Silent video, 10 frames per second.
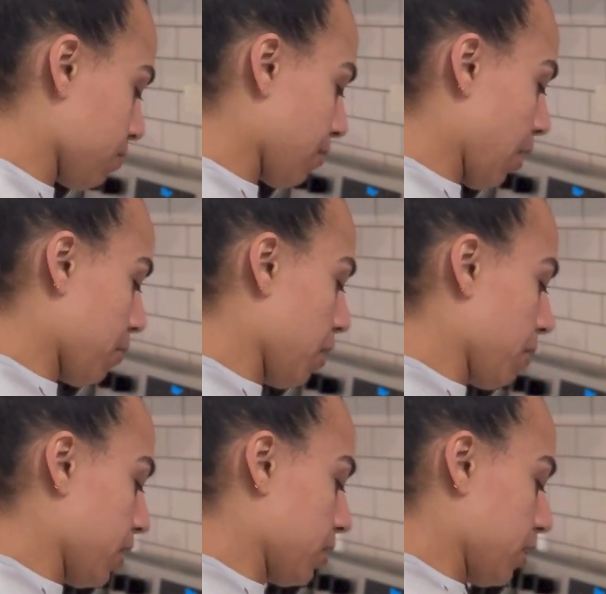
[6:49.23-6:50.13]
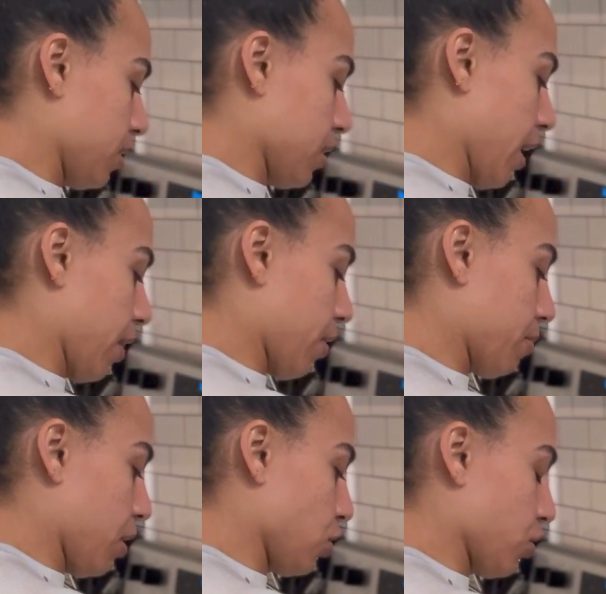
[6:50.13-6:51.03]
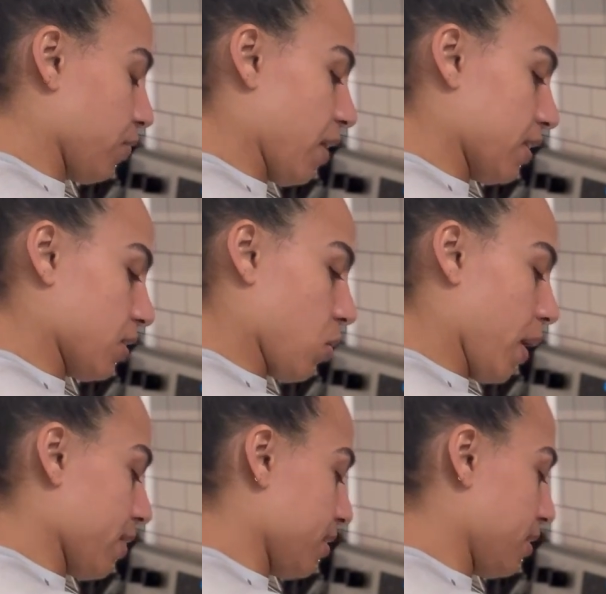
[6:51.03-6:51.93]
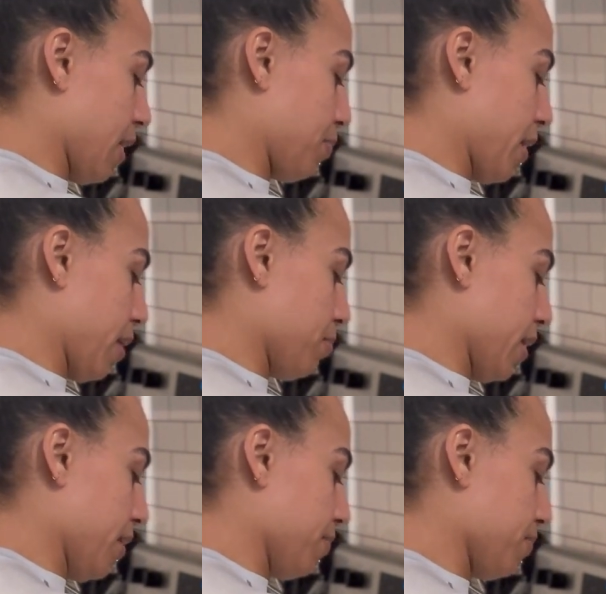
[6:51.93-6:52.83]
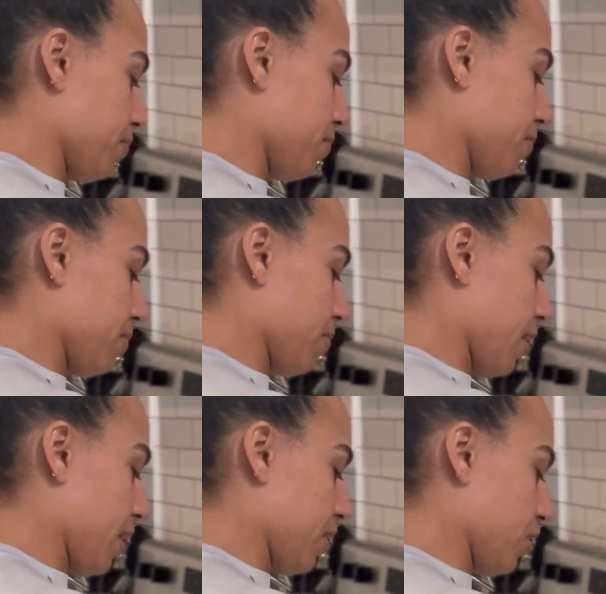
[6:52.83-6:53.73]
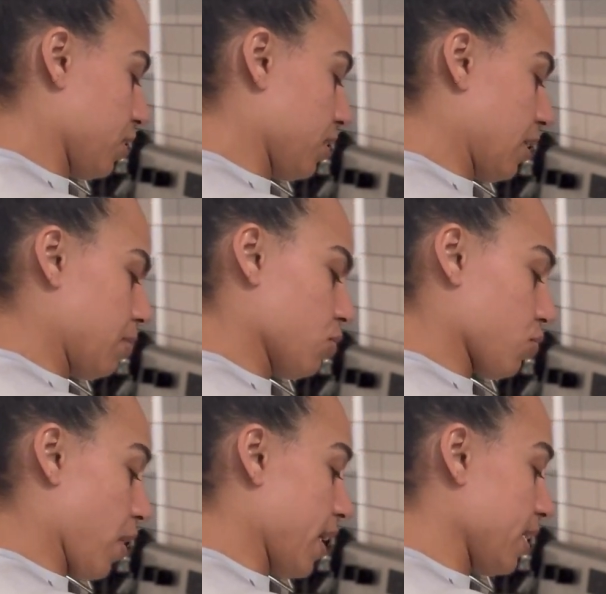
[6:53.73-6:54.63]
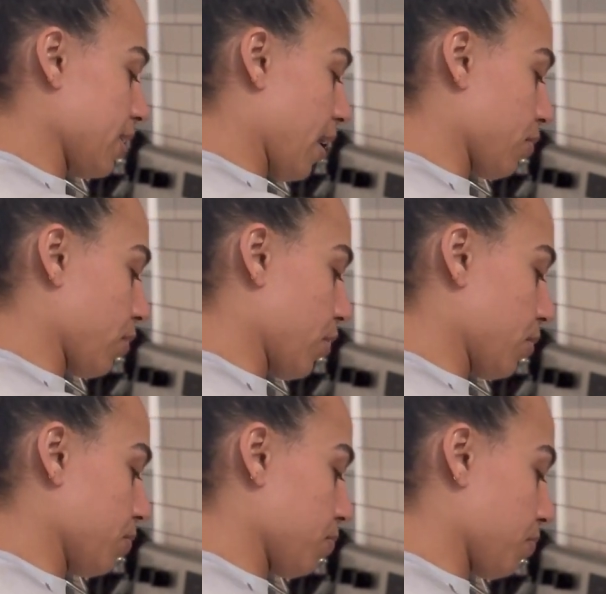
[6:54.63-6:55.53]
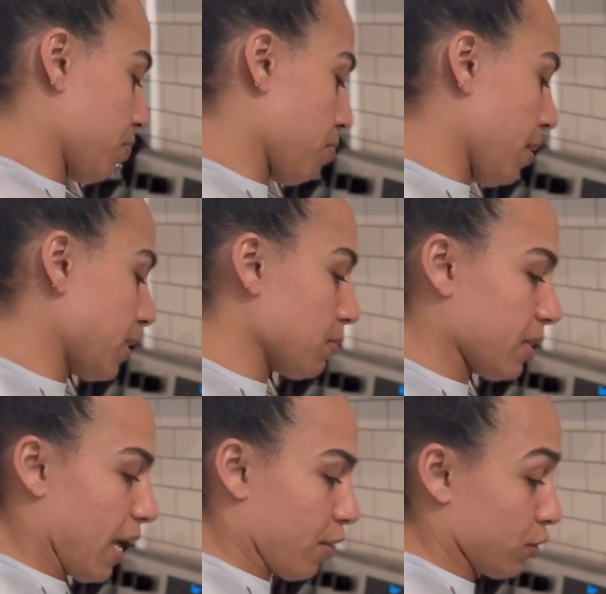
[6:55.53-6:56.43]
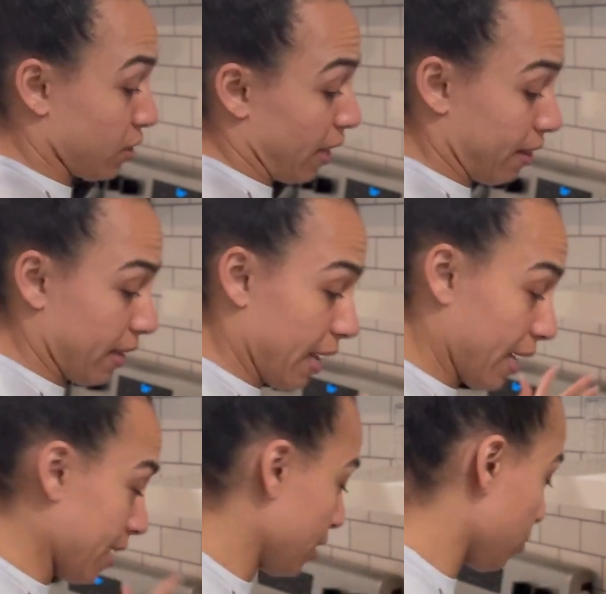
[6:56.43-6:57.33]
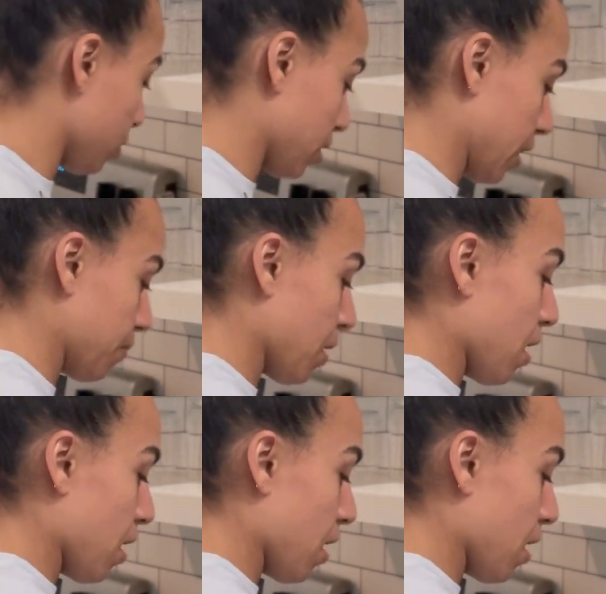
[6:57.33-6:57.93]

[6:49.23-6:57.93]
I'm gonna mix these together. I'm not sure if that's quite the step yet, but it just seems right. I don't know. Mix them together slightly, I guess. We'll see.